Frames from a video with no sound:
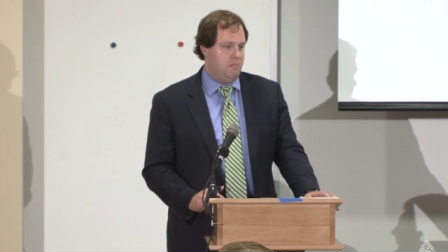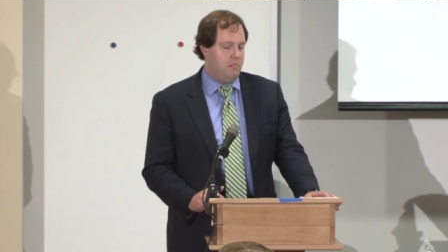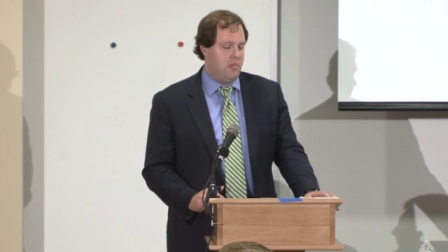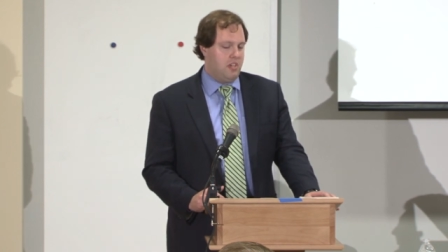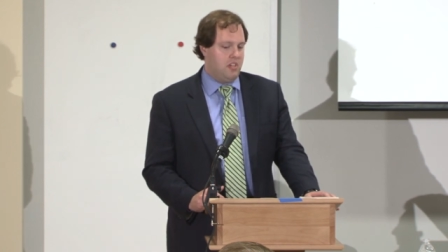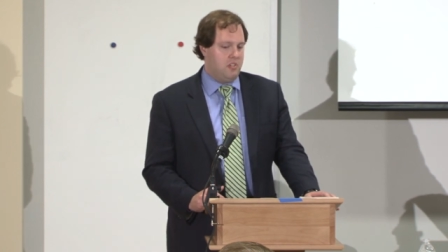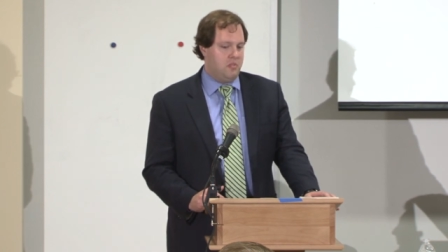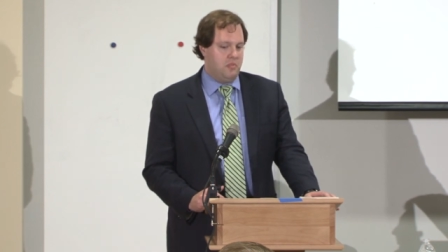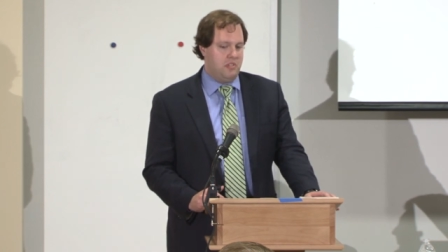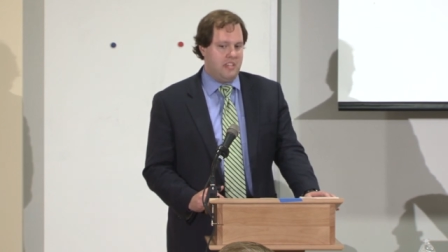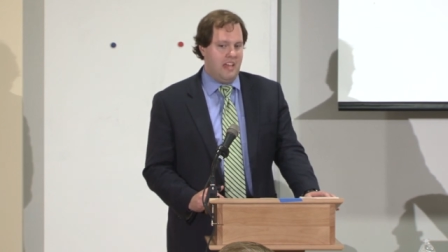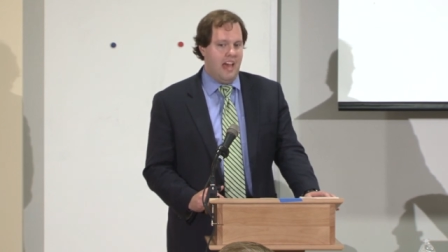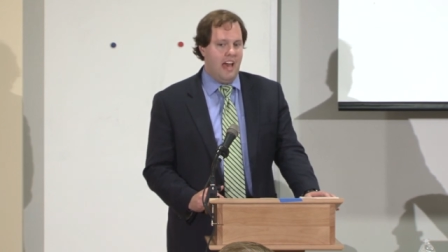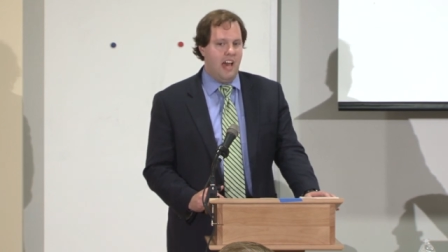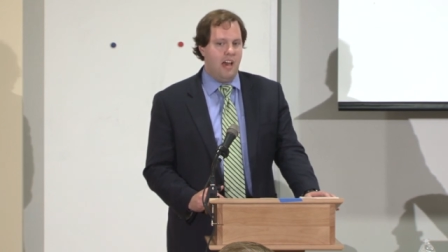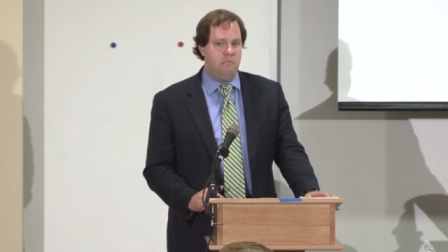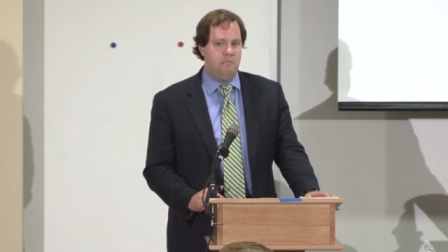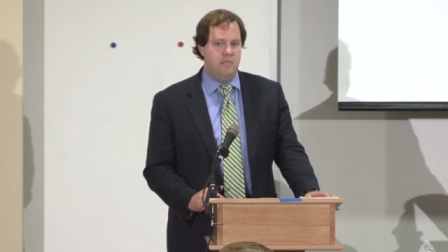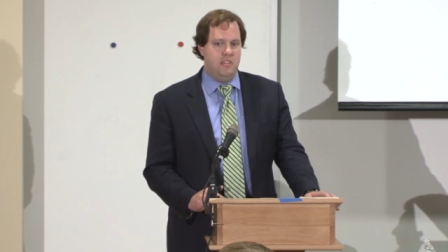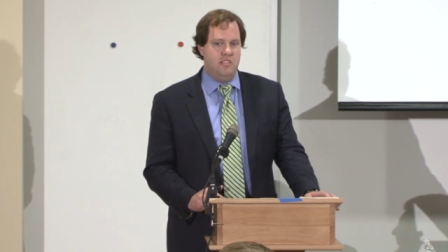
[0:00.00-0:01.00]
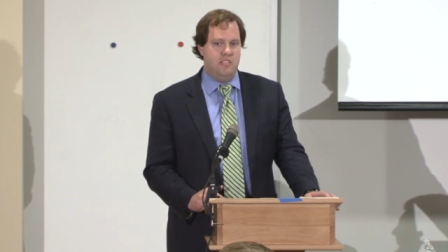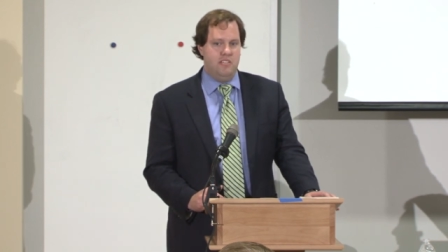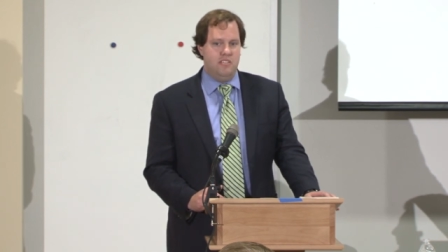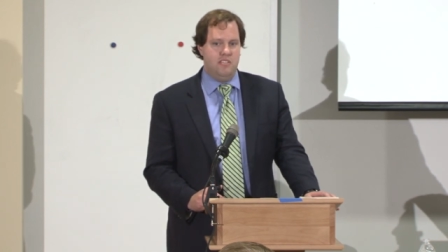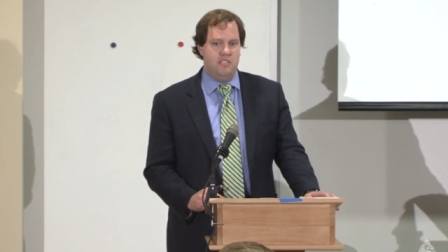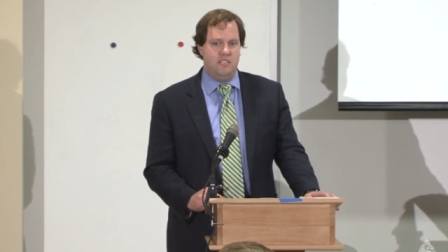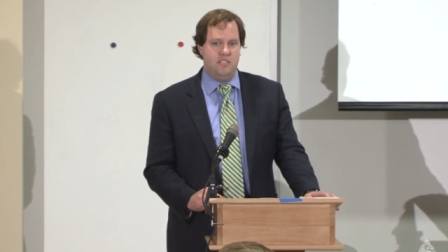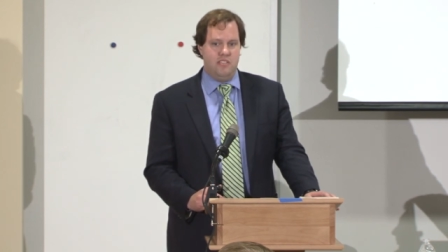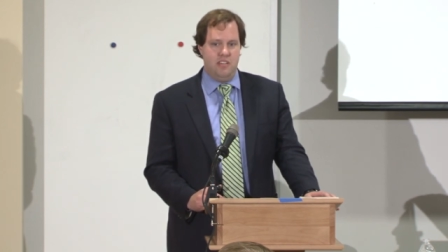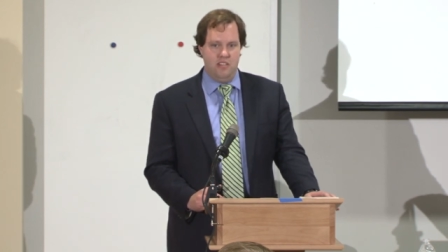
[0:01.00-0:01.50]
Because what's happened,
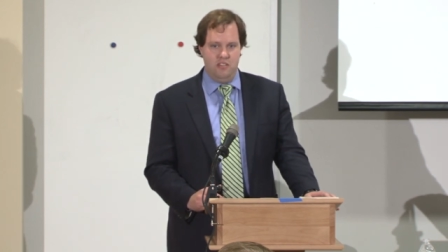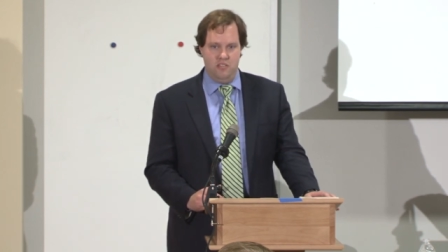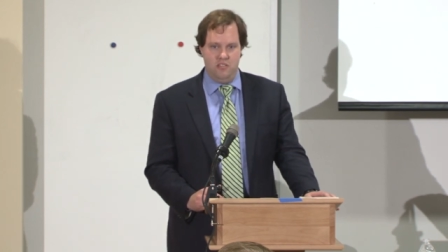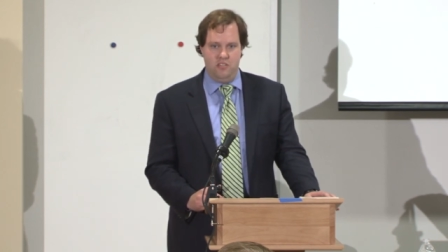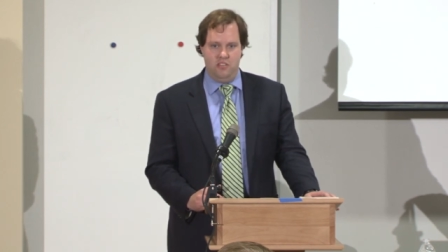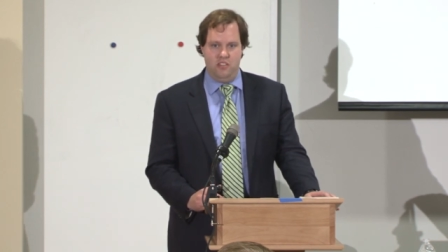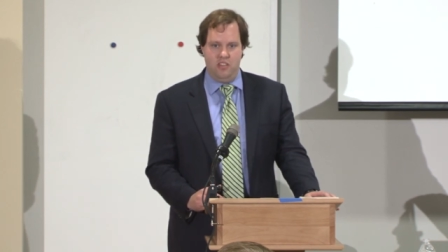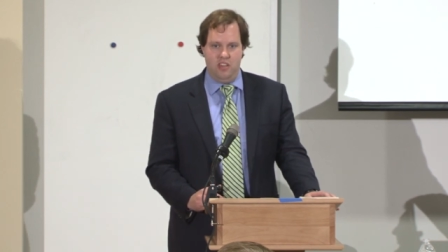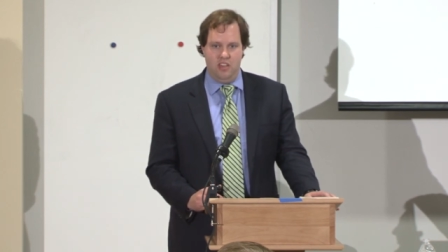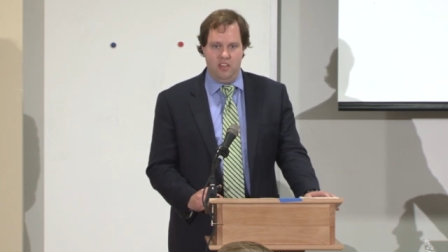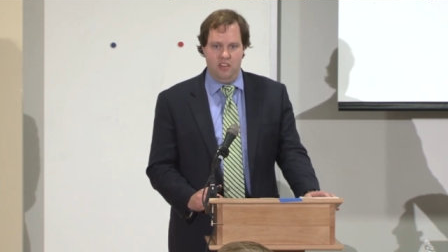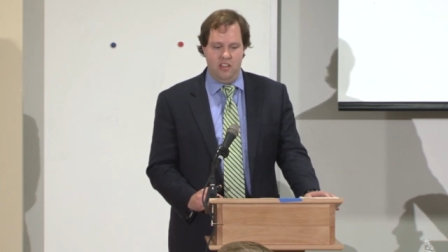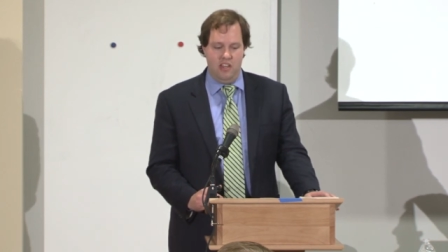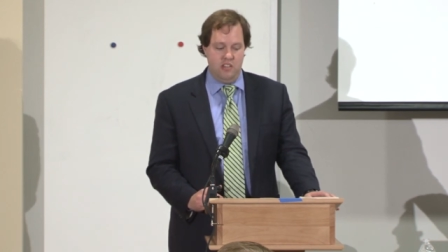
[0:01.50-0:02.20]
essentially,